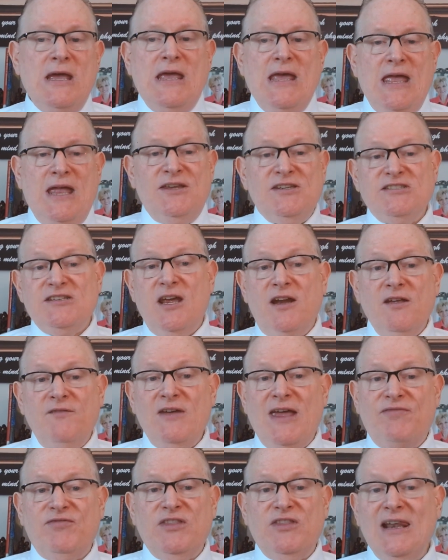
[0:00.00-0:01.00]
instead of
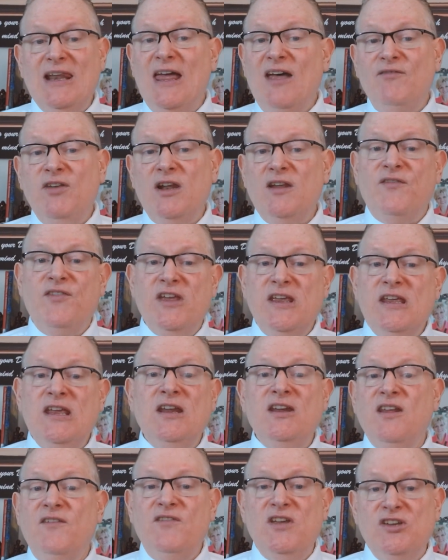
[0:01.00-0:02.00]
at the level of the
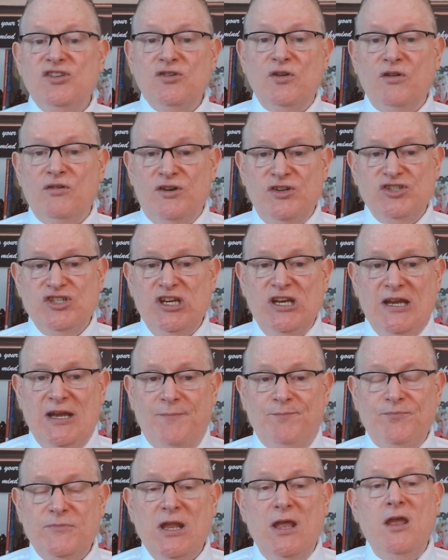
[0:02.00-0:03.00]
individual or
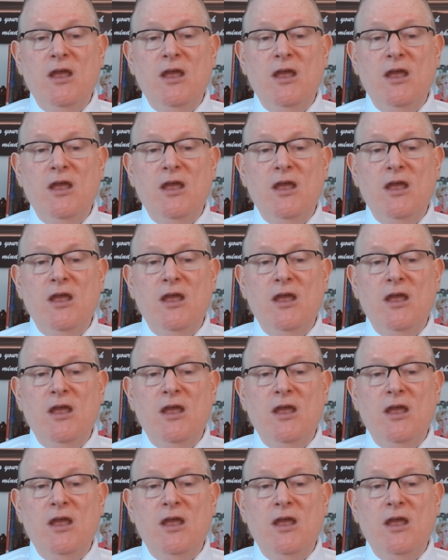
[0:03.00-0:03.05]
gene.